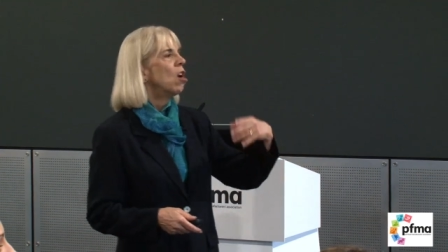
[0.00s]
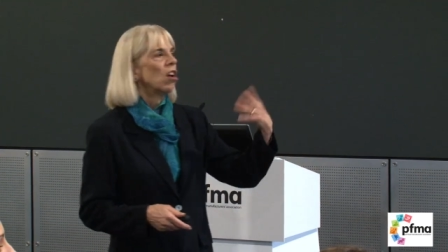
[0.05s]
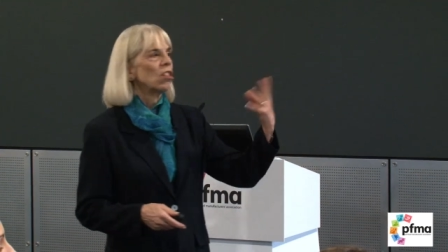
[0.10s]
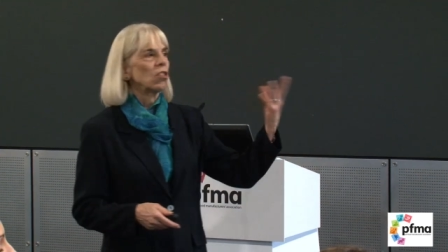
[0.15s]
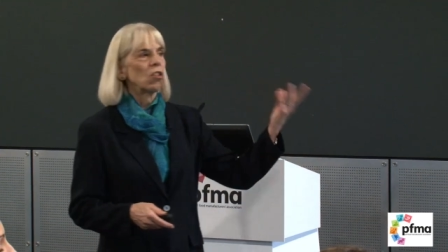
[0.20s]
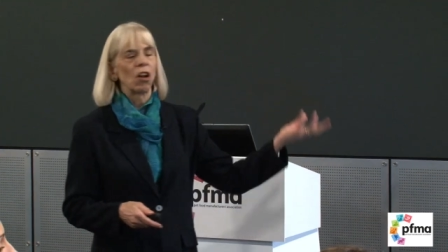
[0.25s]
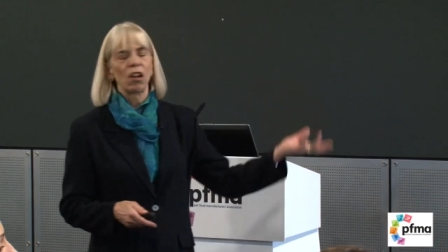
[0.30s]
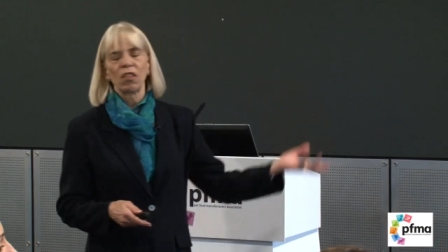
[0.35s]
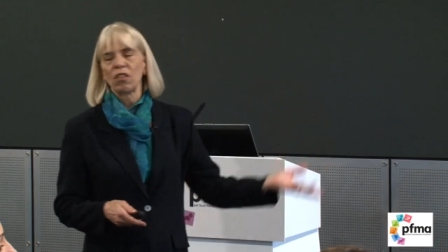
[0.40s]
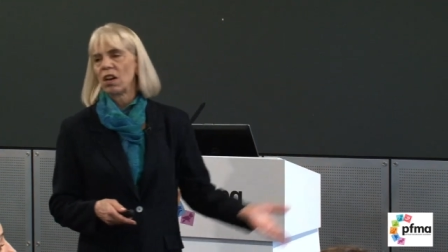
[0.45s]
A
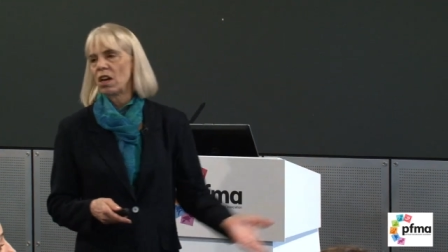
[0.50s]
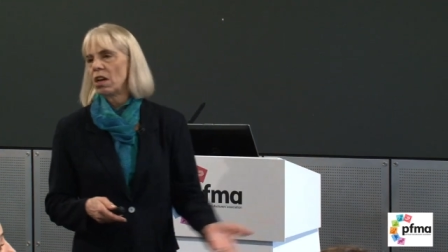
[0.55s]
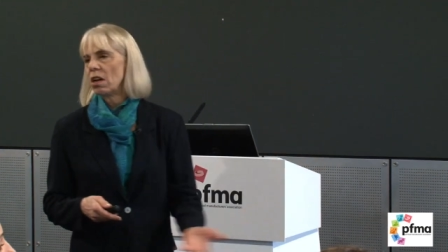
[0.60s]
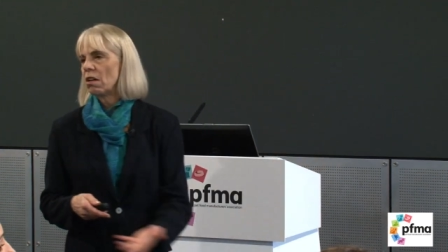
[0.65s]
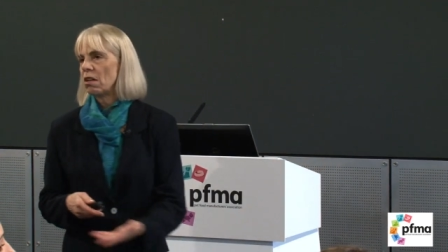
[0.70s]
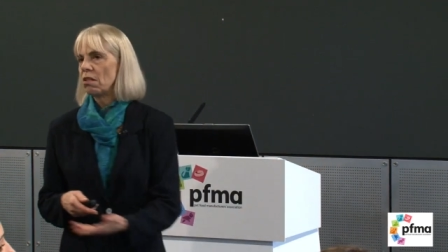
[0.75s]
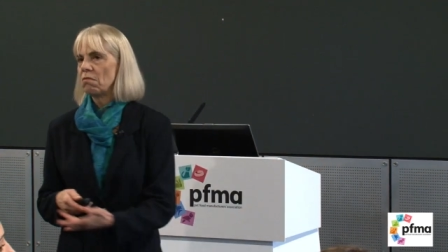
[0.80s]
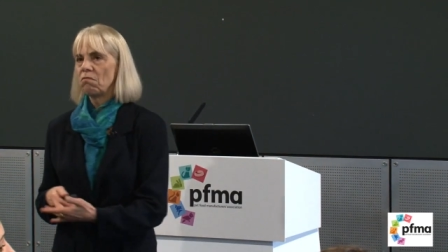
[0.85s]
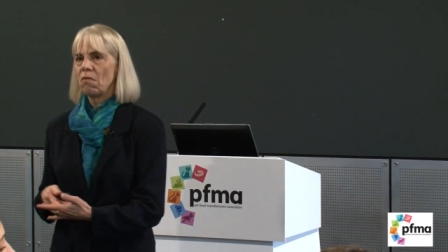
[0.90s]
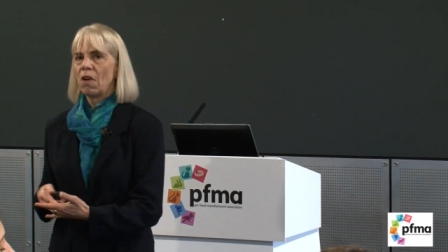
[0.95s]
lot of
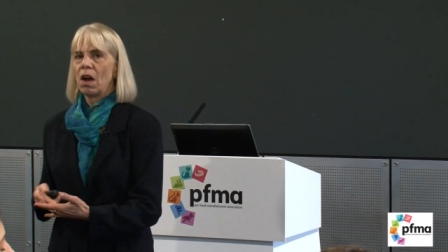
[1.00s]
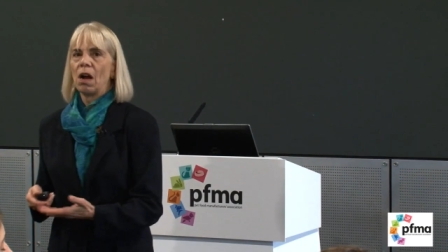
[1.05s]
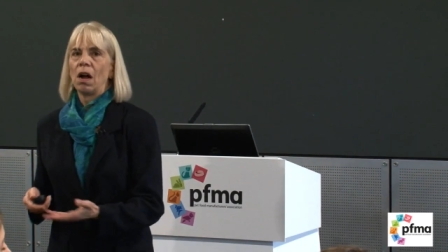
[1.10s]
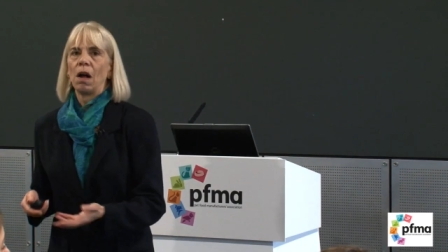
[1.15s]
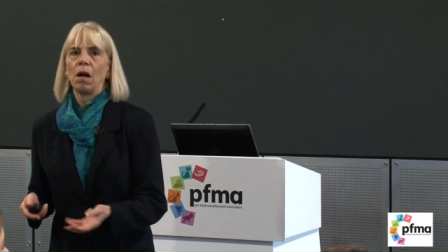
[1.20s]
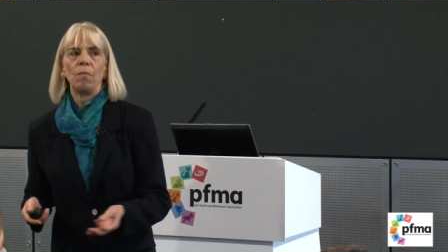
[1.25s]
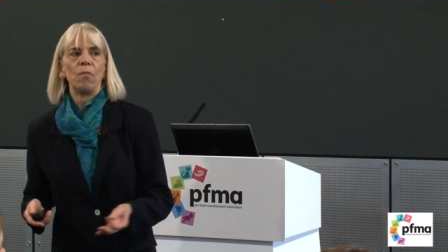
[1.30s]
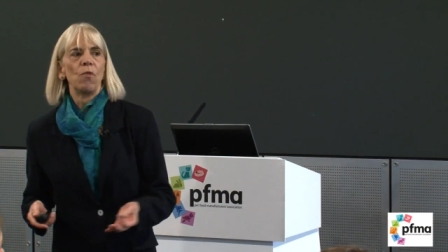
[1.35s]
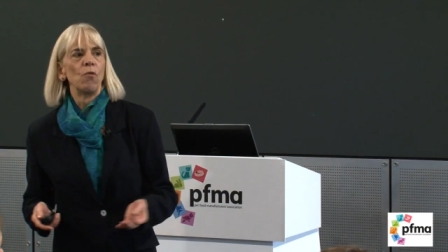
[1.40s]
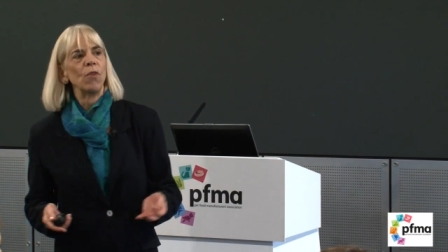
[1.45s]
the
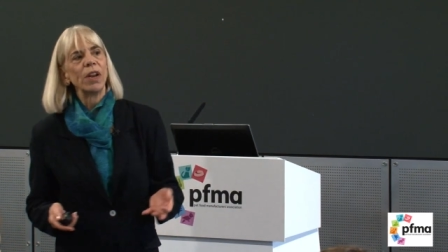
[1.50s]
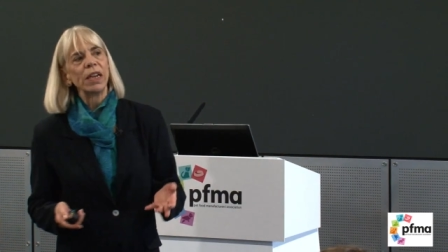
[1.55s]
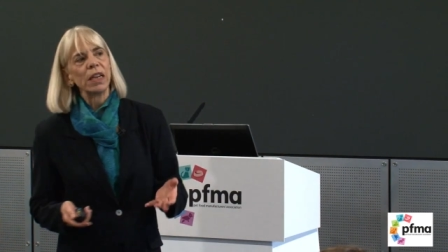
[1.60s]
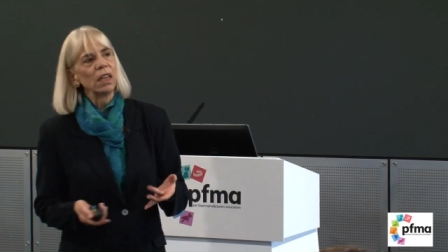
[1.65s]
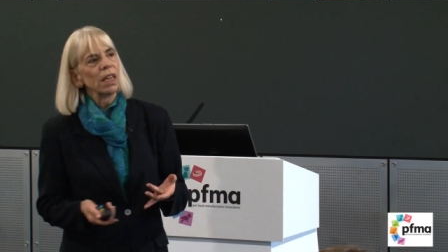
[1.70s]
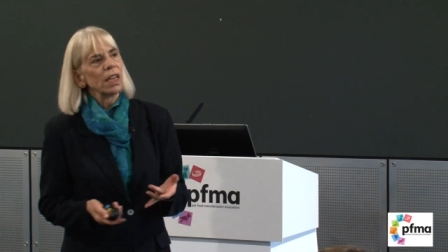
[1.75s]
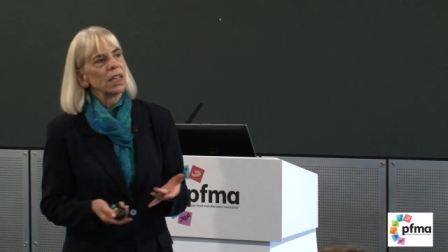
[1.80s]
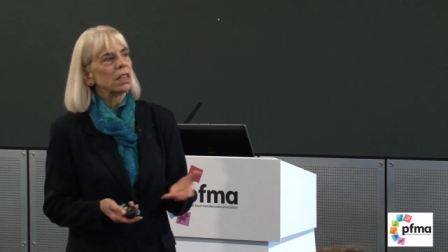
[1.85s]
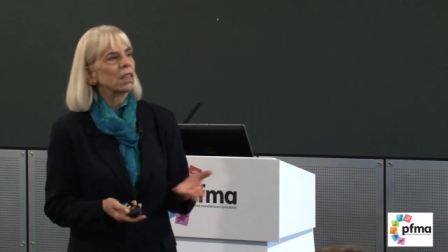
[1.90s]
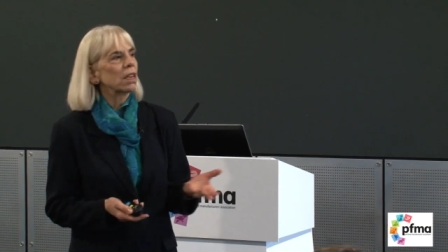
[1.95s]
uh,
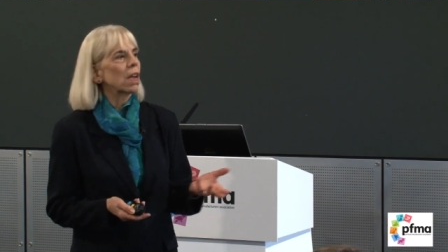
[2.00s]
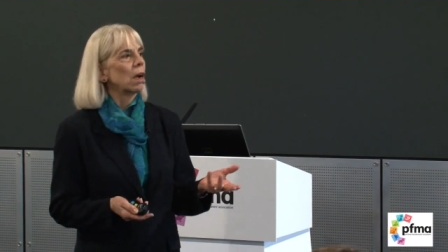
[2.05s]
renaliths,